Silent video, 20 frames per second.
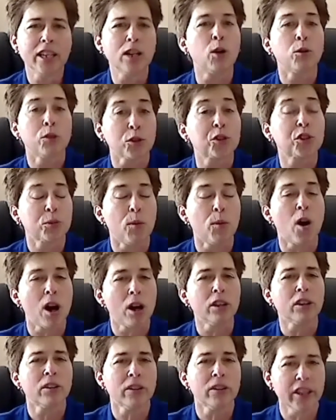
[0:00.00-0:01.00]
they're
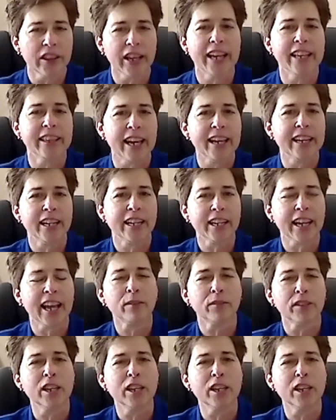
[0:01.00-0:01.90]
smaller and they didn't have the